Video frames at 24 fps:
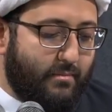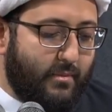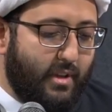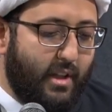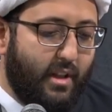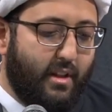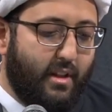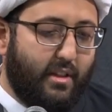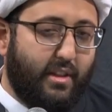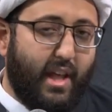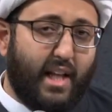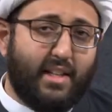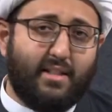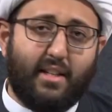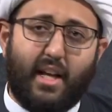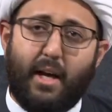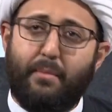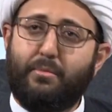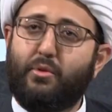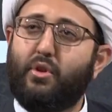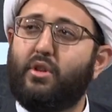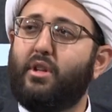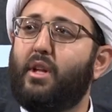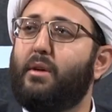That's
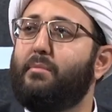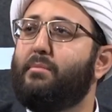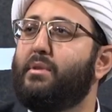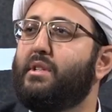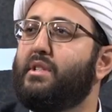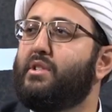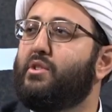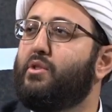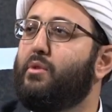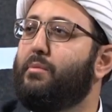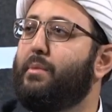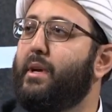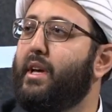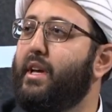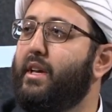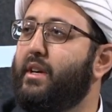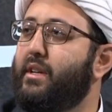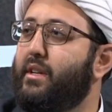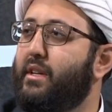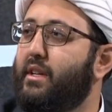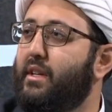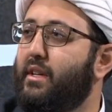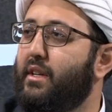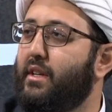Abdullah bin
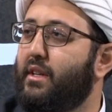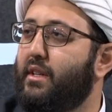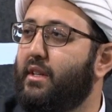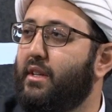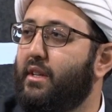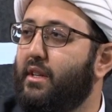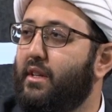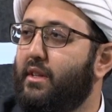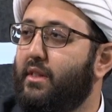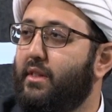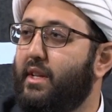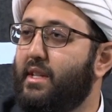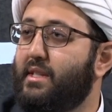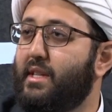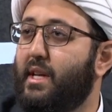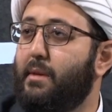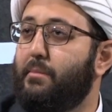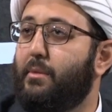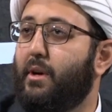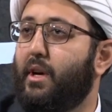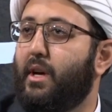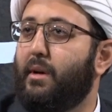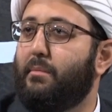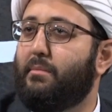Zubayr. That's Abu
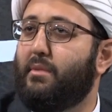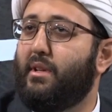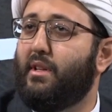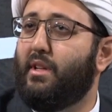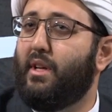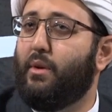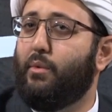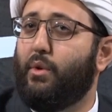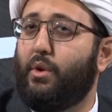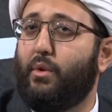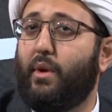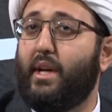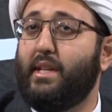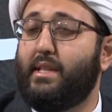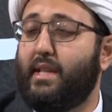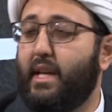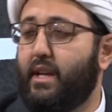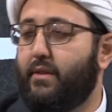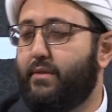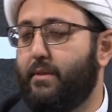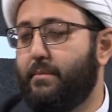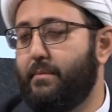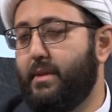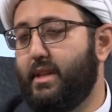Abdullah. What do I take
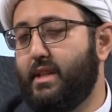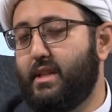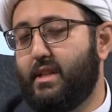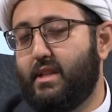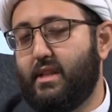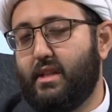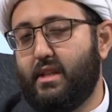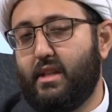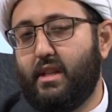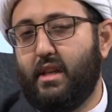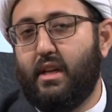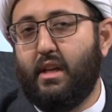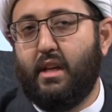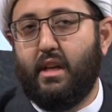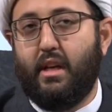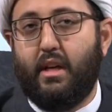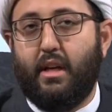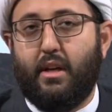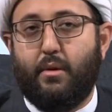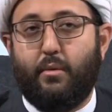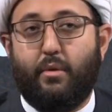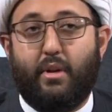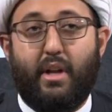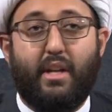from this?
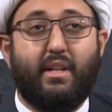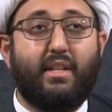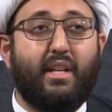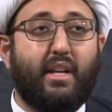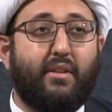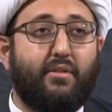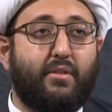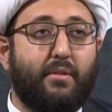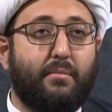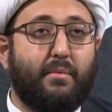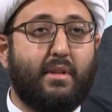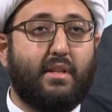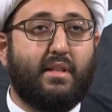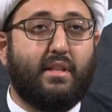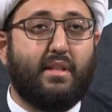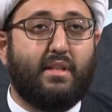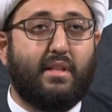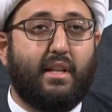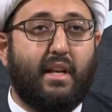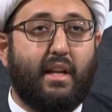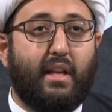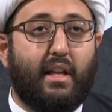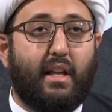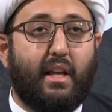What I take from this is
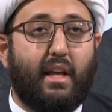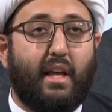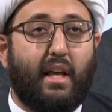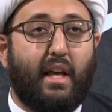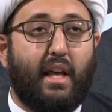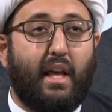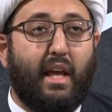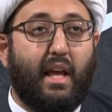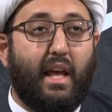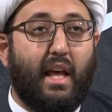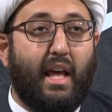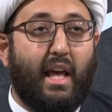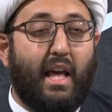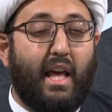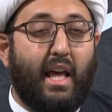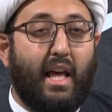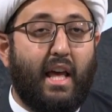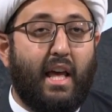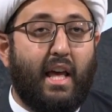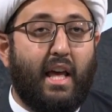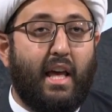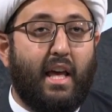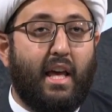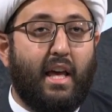that
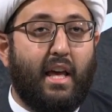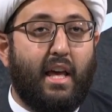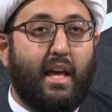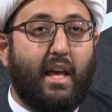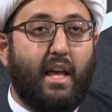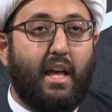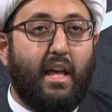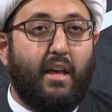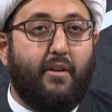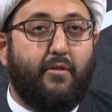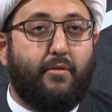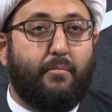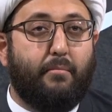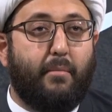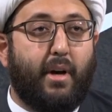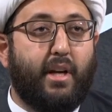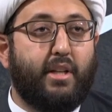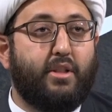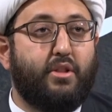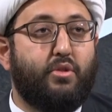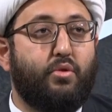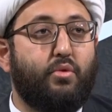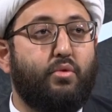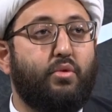if my
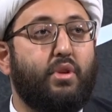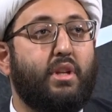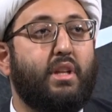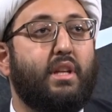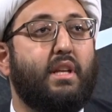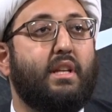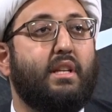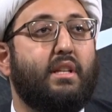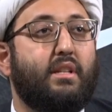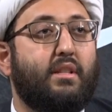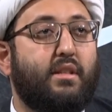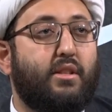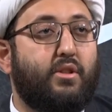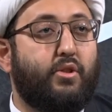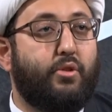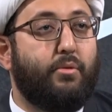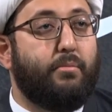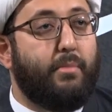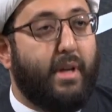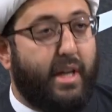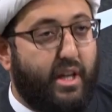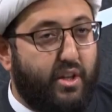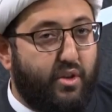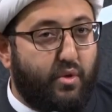duty is to
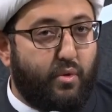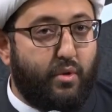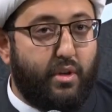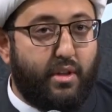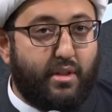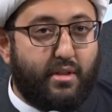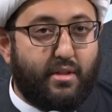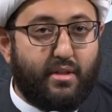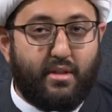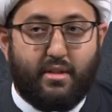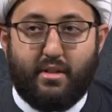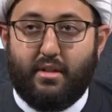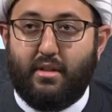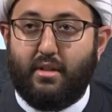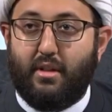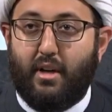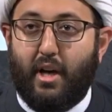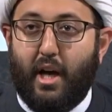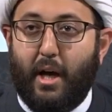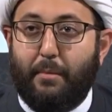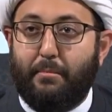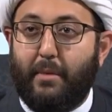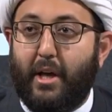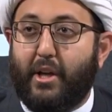make noise,
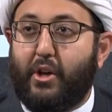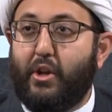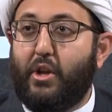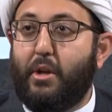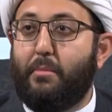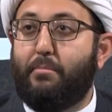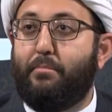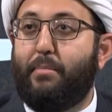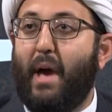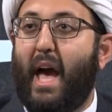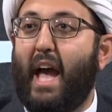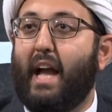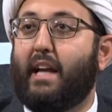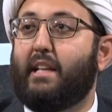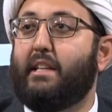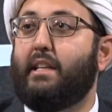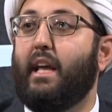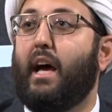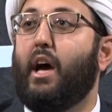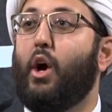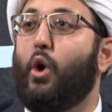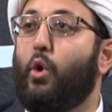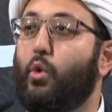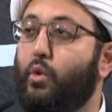I'm not going to back
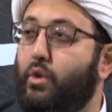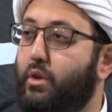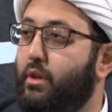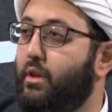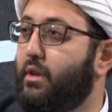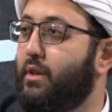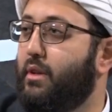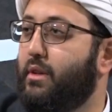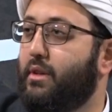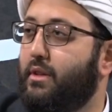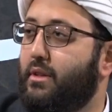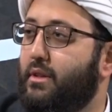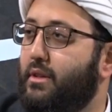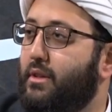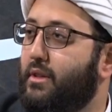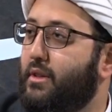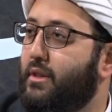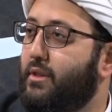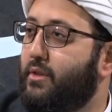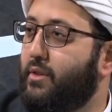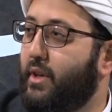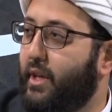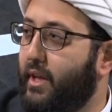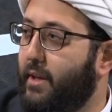down,
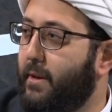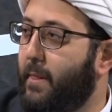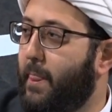right?